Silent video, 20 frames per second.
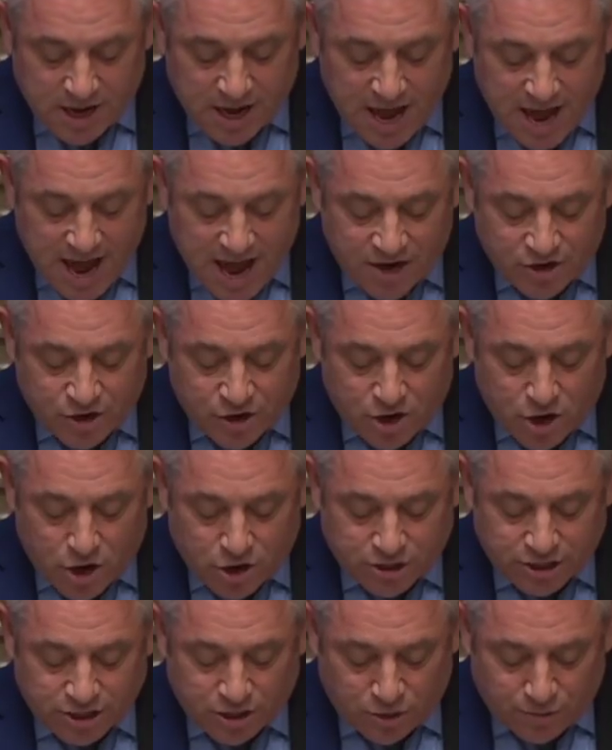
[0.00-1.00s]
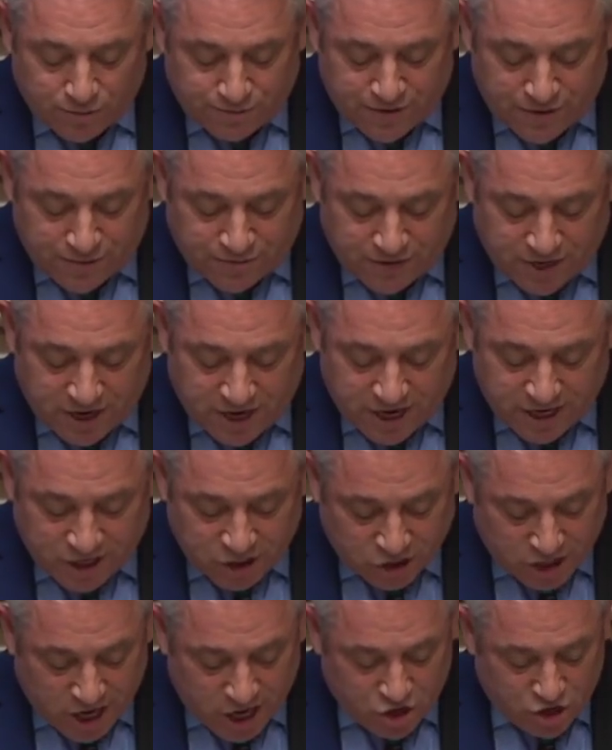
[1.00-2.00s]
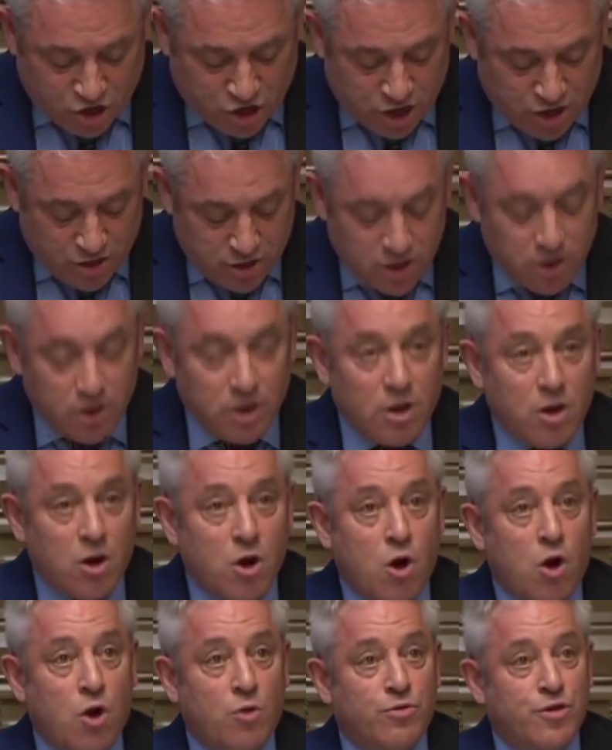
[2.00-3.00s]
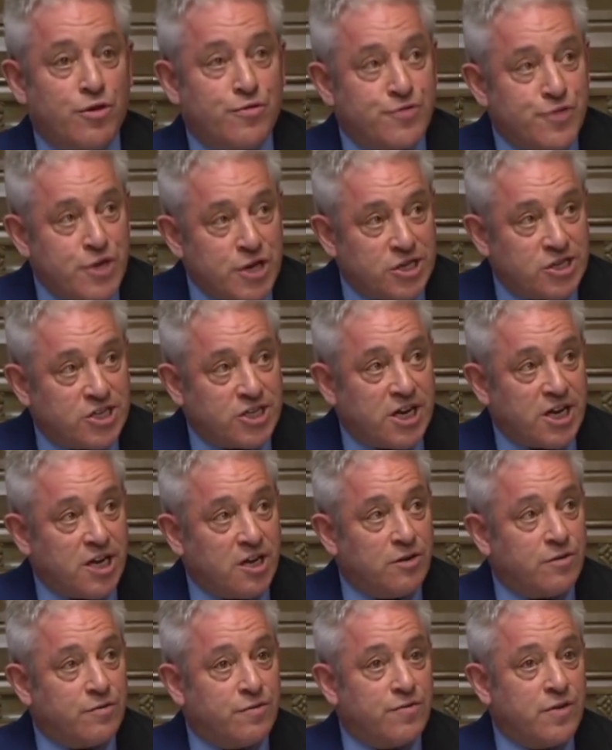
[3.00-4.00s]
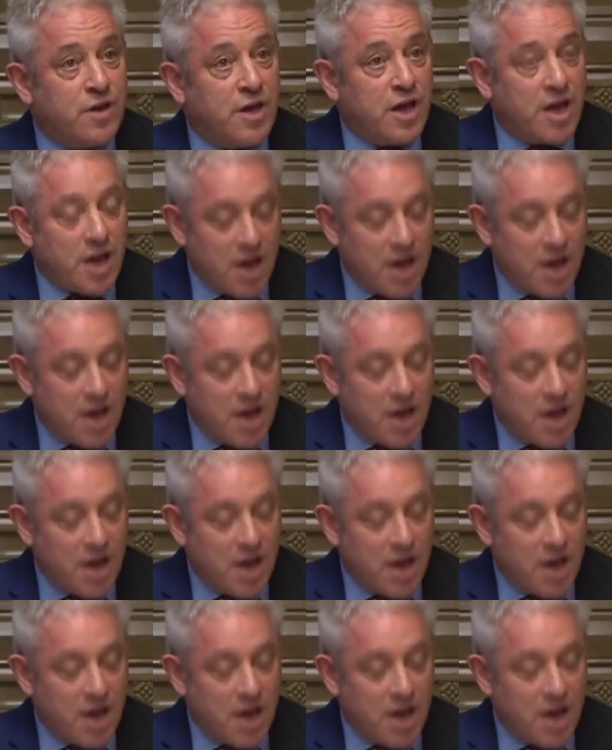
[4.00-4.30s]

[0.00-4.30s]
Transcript: and an Article 50 extension on the 13th